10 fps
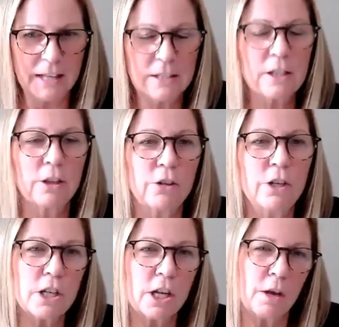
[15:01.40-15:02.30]
it's
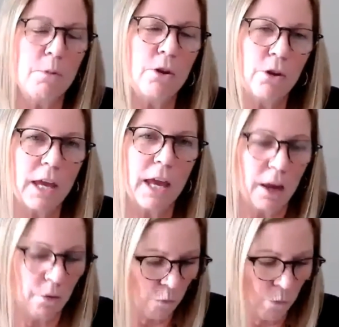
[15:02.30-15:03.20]
learning to
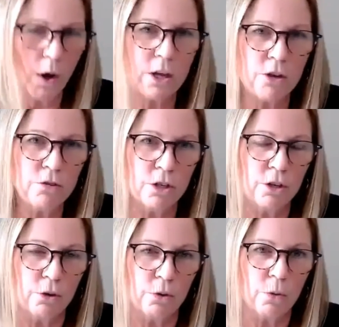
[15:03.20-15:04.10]
communicate what you
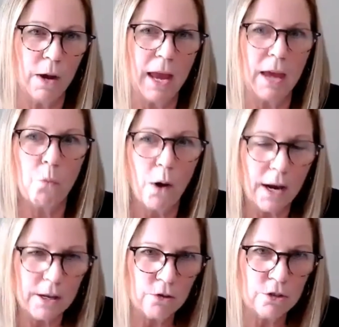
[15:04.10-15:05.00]
do and why
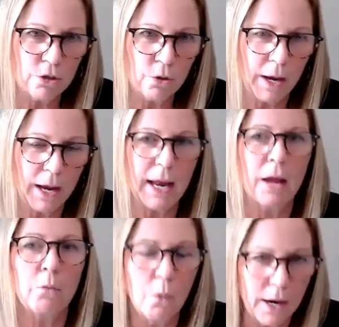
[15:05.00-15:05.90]
you do it
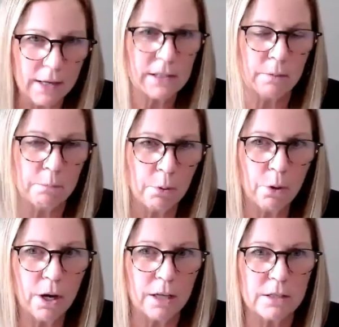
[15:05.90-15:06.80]
and why it's
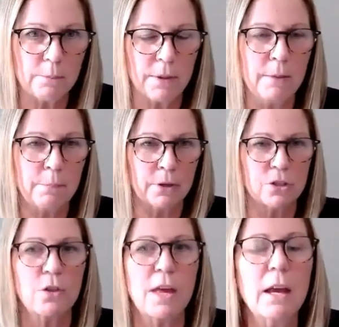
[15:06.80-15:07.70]
important to people
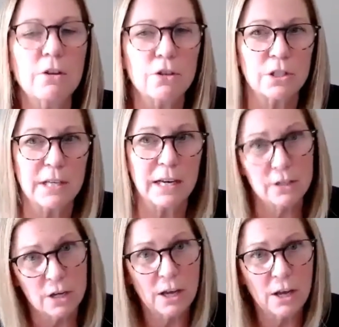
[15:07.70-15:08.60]
so they
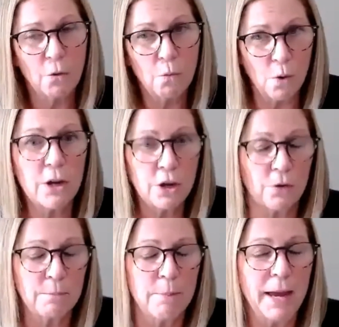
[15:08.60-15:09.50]
understand what your
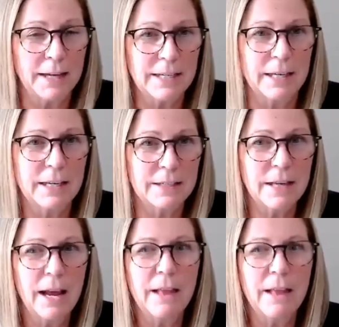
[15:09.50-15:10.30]
impact is.